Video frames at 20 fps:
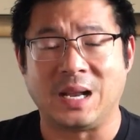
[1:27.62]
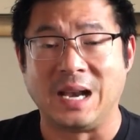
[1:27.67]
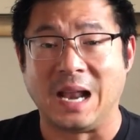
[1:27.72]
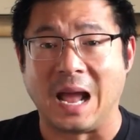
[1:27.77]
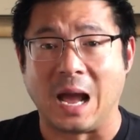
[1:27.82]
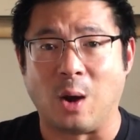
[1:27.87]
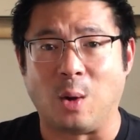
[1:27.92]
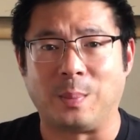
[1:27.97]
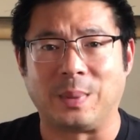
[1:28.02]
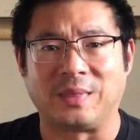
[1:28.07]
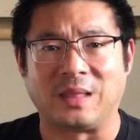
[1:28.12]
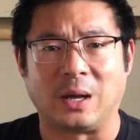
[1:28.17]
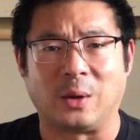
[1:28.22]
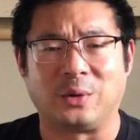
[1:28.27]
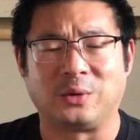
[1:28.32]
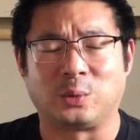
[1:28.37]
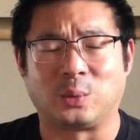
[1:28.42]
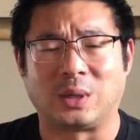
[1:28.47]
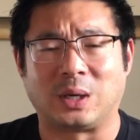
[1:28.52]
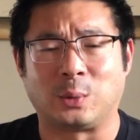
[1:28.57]
now, but that
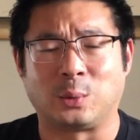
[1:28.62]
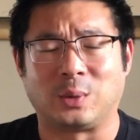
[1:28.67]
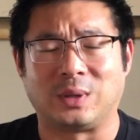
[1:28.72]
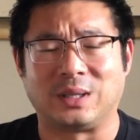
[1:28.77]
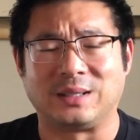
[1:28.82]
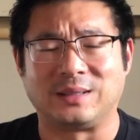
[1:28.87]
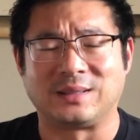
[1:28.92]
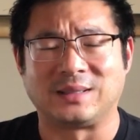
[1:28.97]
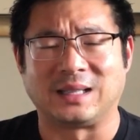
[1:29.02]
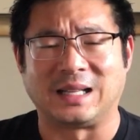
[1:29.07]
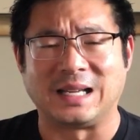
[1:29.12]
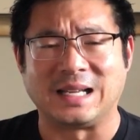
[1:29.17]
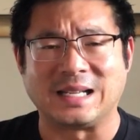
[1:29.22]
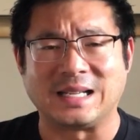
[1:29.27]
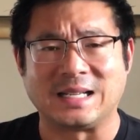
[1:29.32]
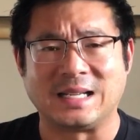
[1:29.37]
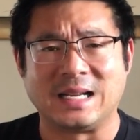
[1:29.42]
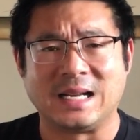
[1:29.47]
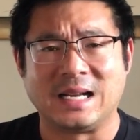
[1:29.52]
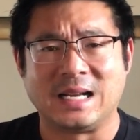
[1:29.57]
was what it was
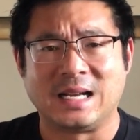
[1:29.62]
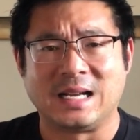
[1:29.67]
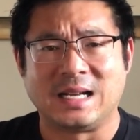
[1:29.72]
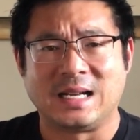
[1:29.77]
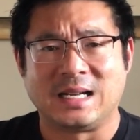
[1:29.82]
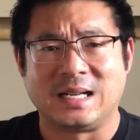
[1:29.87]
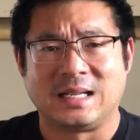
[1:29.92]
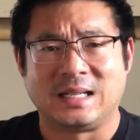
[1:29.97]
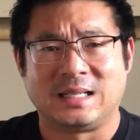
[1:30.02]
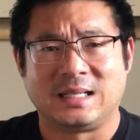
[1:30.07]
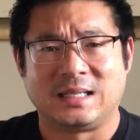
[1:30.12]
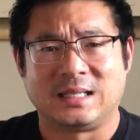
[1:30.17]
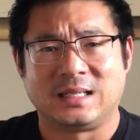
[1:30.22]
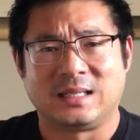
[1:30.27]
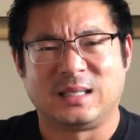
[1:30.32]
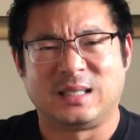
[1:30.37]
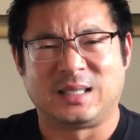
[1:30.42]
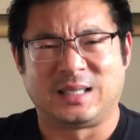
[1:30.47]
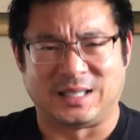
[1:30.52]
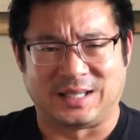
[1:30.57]
like
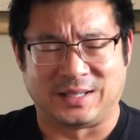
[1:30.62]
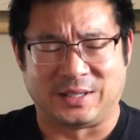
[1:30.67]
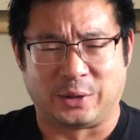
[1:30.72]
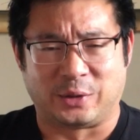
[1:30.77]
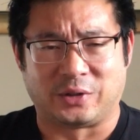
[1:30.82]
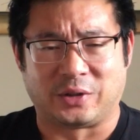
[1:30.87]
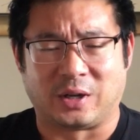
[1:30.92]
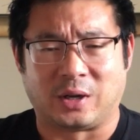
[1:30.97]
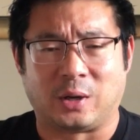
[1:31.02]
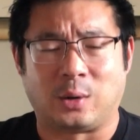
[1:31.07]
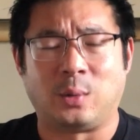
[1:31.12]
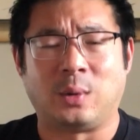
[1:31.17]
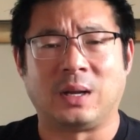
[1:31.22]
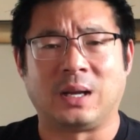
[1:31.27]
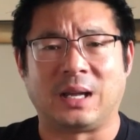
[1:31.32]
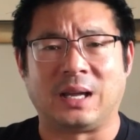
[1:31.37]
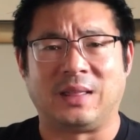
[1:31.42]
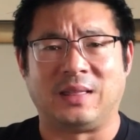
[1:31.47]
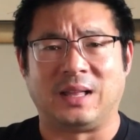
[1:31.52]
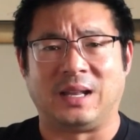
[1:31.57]
6 years ago.
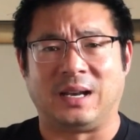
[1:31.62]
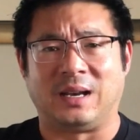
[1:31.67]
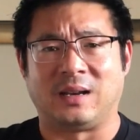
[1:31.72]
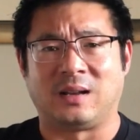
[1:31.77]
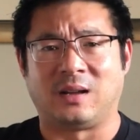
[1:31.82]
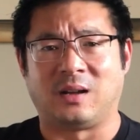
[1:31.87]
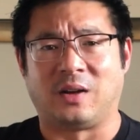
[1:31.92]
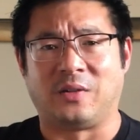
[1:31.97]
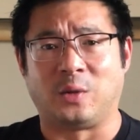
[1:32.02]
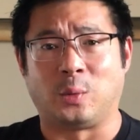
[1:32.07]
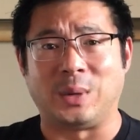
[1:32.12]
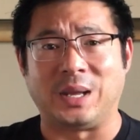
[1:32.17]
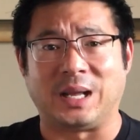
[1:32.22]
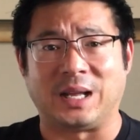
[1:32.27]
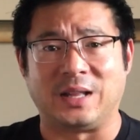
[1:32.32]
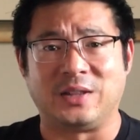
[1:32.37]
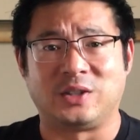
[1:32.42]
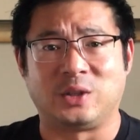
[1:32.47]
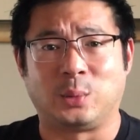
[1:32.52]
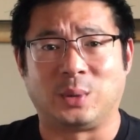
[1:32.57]
And then on the
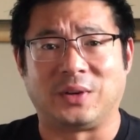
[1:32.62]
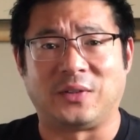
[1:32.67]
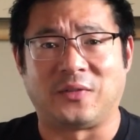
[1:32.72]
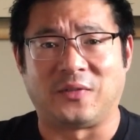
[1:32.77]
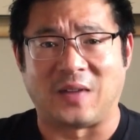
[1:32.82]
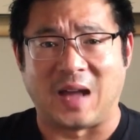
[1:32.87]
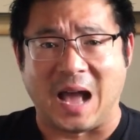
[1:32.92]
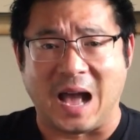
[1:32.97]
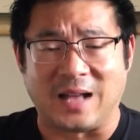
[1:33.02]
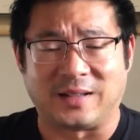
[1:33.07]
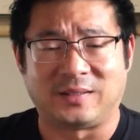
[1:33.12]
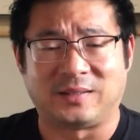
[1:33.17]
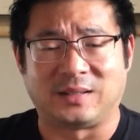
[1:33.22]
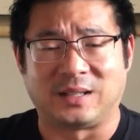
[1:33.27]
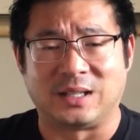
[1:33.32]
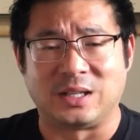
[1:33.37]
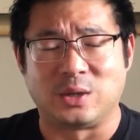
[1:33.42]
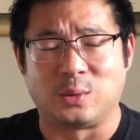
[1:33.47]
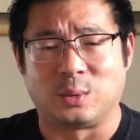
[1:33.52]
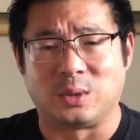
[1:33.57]
weekends you would fast
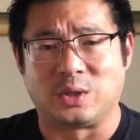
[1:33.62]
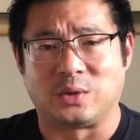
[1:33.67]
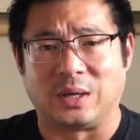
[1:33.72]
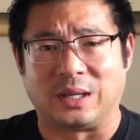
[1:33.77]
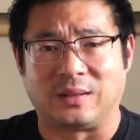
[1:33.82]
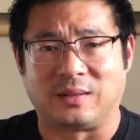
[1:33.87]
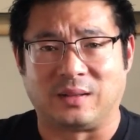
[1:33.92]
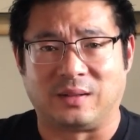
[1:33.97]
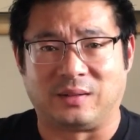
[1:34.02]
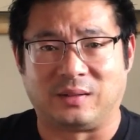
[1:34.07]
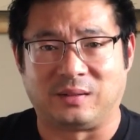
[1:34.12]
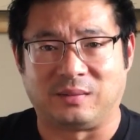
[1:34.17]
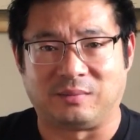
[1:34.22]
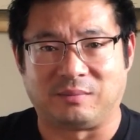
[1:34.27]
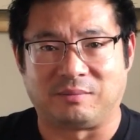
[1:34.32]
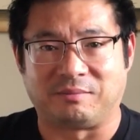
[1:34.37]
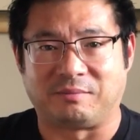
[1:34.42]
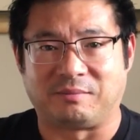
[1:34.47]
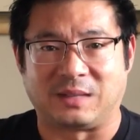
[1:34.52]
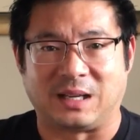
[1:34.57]
and you would drink this
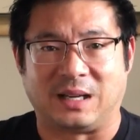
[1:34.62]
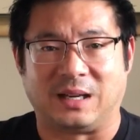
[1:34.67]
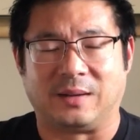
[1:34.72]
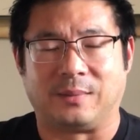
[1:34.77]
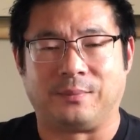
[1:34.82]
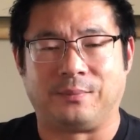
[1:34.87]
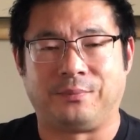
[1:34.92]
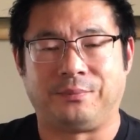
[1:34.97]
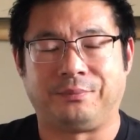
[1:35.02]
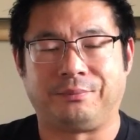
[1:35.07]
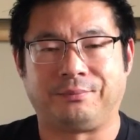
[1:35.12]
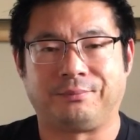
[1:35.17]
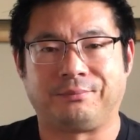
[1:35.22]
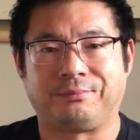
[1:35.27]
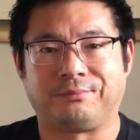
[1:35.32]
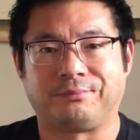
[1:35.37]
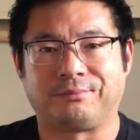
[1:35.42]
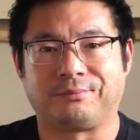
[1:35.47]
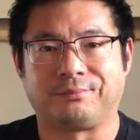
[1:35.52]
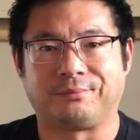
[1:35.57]
kind of,
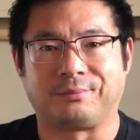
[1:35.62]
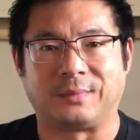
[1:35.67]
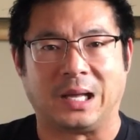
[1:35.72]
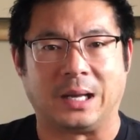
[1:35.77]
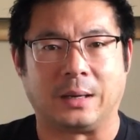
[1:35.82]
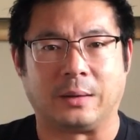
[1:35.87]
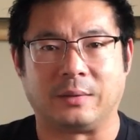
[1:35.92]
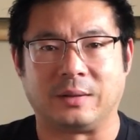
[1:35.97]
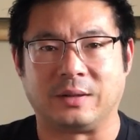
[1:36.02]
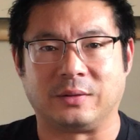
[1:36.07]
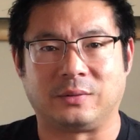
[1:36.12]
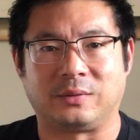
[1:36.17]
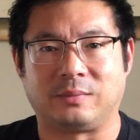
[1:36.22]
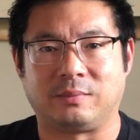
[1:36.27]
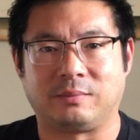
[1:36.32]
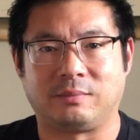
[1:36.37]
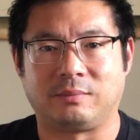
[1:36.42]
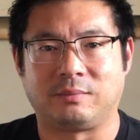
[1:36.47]
I don't know, this